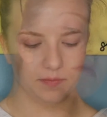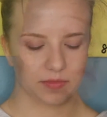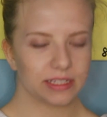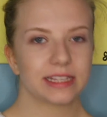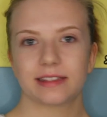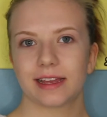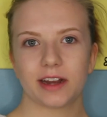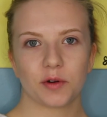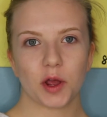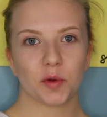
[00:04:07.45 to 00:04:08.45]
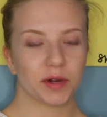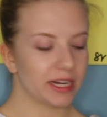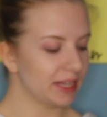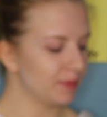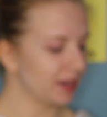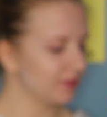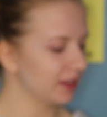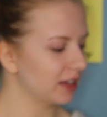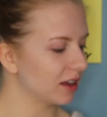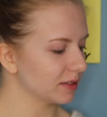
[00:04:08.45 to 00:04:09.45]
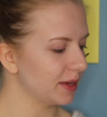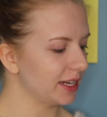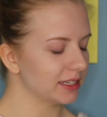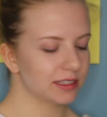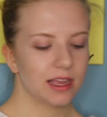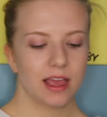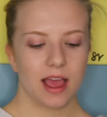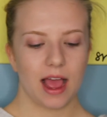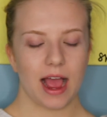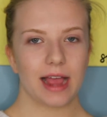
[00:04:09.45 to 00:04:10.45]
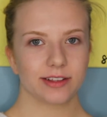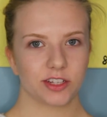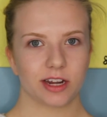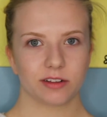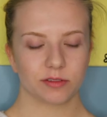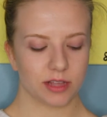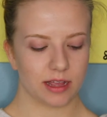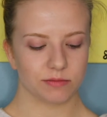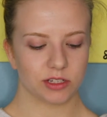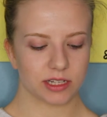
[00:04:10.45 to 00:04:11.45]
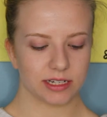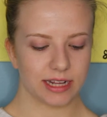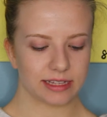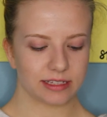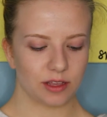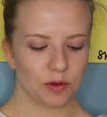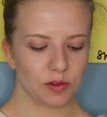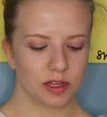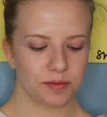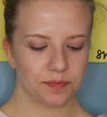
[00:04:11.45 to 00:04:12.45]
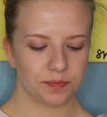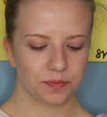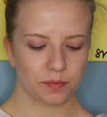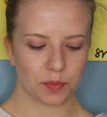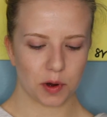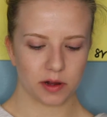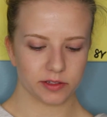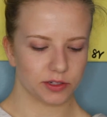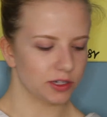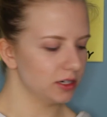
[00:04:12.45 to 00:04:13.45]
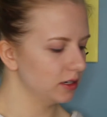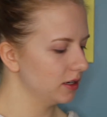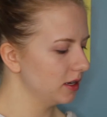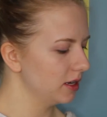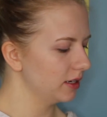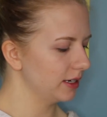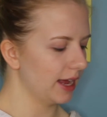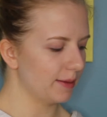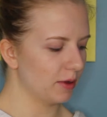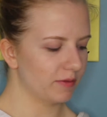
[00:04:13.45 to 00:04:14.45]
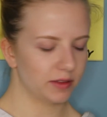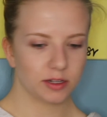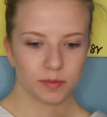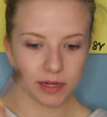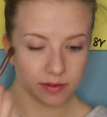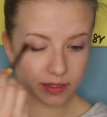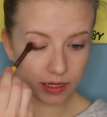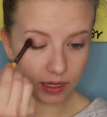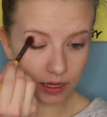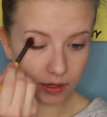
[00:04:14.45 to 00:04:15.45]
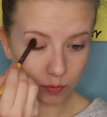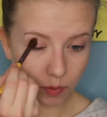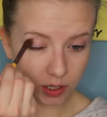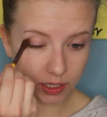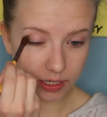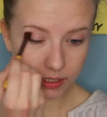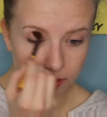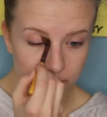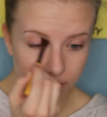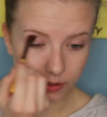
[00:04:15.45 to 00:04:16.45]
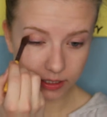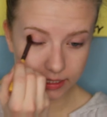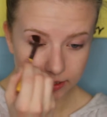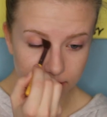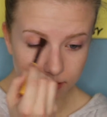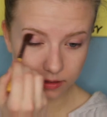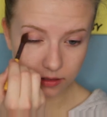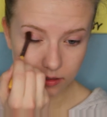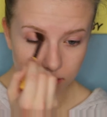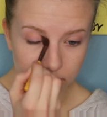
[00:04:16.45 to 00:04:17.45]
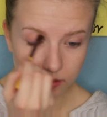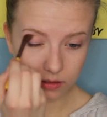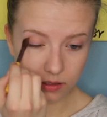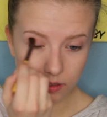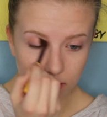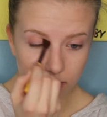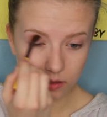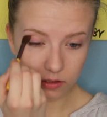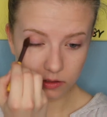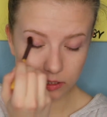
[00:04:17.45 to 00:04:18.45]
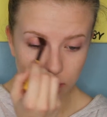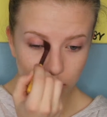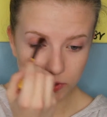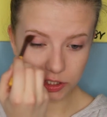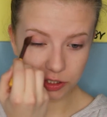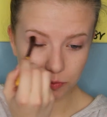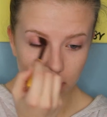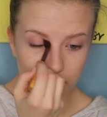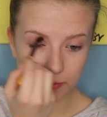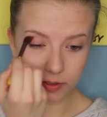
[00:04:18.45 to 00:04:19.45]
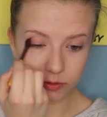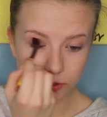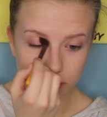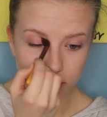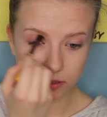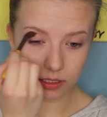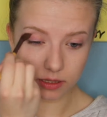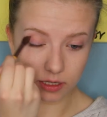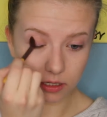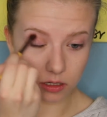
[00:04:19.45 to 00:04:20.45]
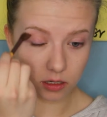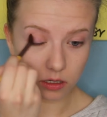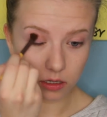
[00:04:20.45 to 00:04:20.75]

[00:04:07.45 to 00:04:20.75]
Since I don't own any Benefit Cosmetics eyeshadows, I'm just going to take this Hoola bronzer, tap off a little bit of it, and work it into the crease using windshield wiper motions, and then